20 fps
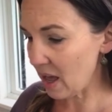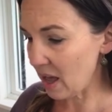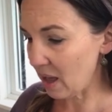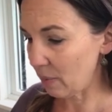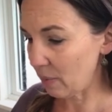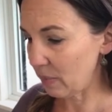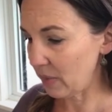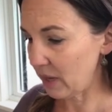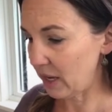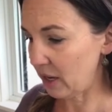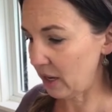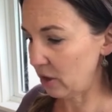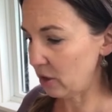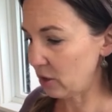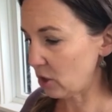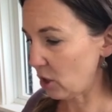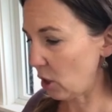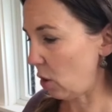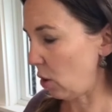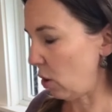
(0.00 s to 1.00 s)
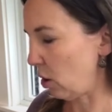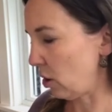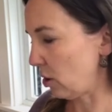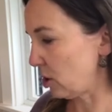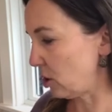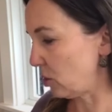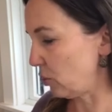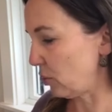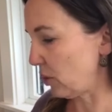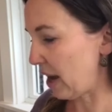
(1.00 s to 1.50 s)
Here's a whole
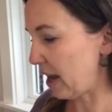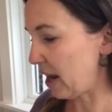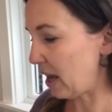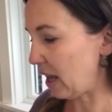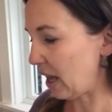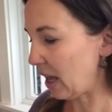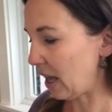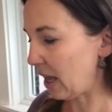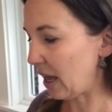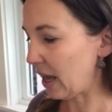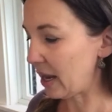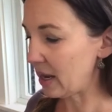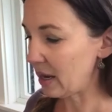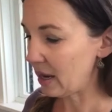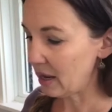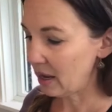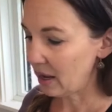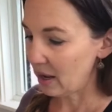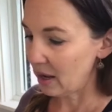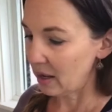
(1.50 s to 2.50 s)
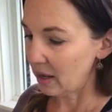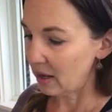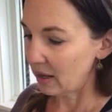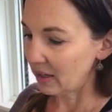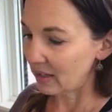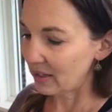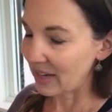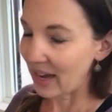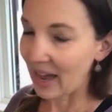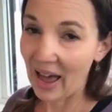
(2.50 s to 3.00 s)
spread on
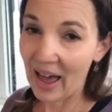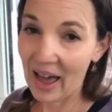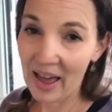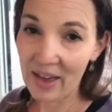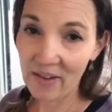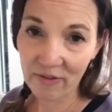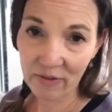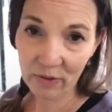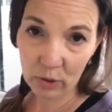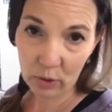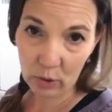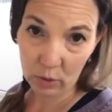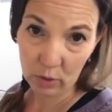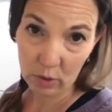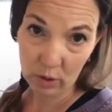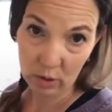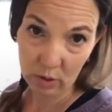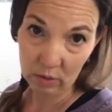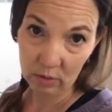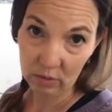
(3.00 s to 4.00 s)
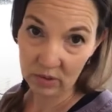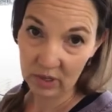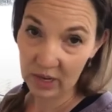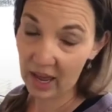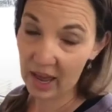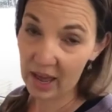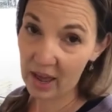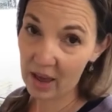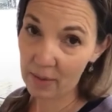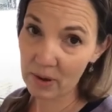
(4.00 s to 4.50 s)
Thai food.
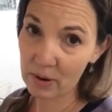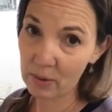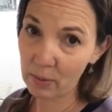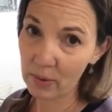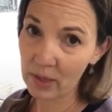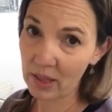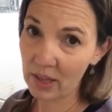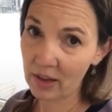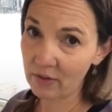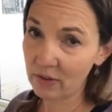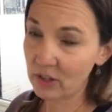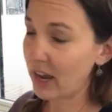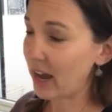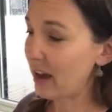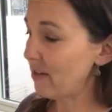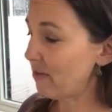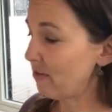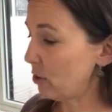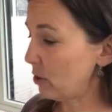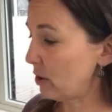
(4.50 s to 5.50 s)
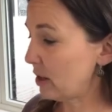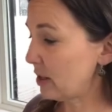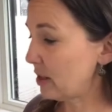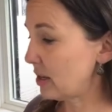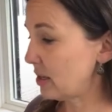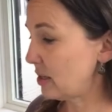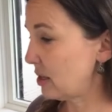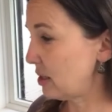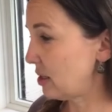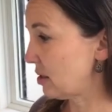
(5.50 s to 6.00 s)
We love Thai food, and this
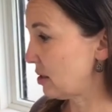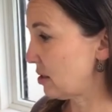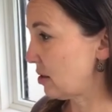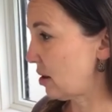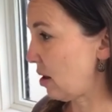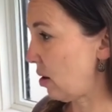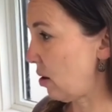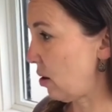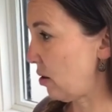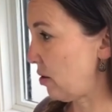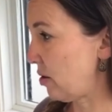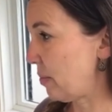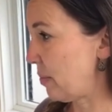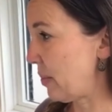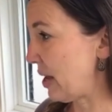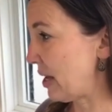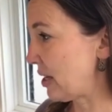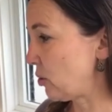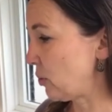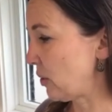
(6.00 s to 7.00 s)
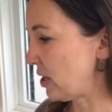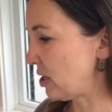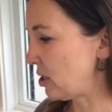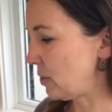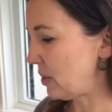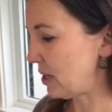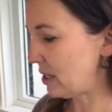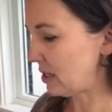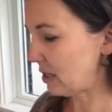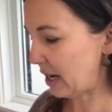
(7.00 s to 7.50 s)
is all the best
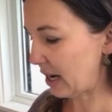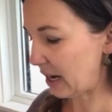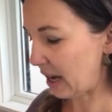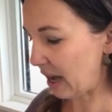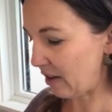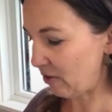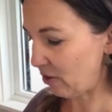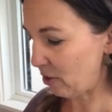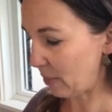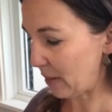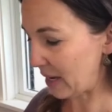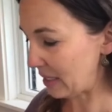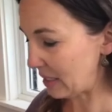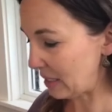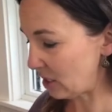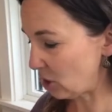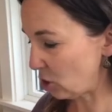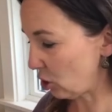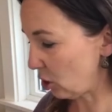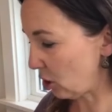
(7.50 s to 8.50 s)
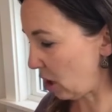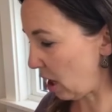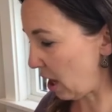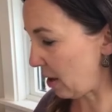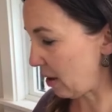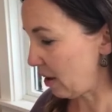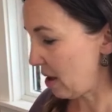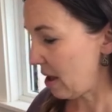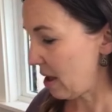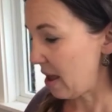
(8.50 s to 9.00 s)
recipes that I got from my sister-in-law.
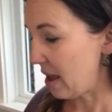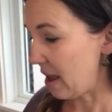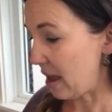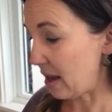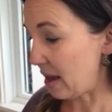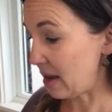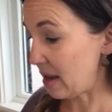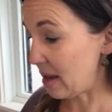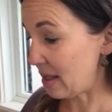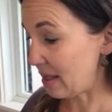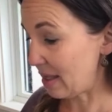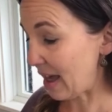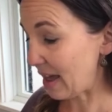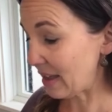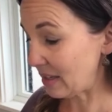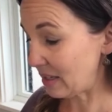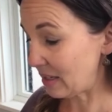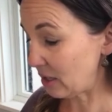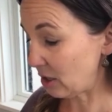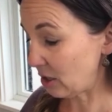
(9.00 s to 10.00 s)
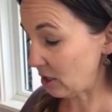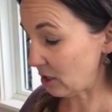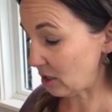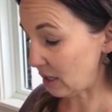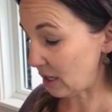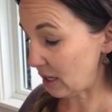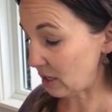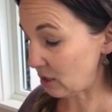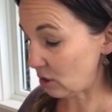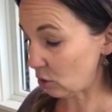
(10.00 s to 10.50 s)
And that seriously
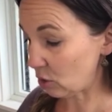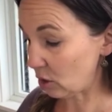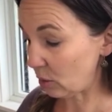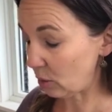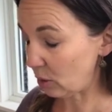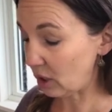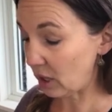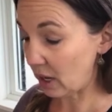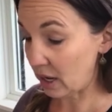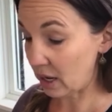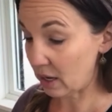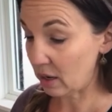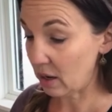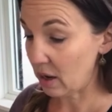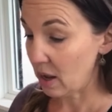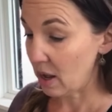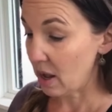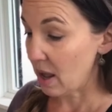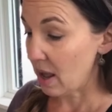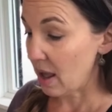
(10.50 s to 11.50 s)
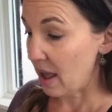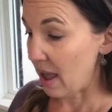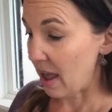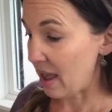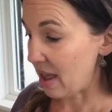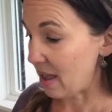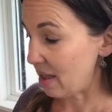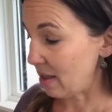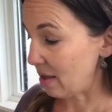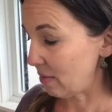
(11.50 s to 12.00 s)
is scribbled on,
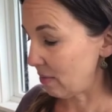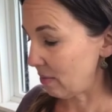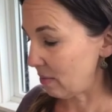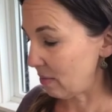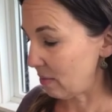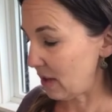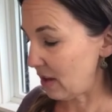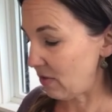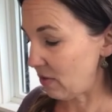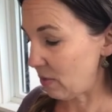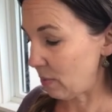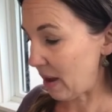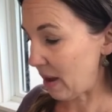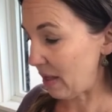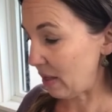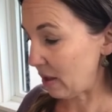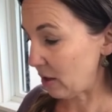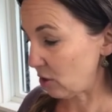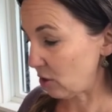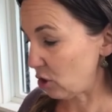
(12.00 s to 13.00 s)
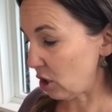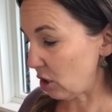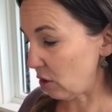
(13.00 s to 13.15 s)
and even by little children.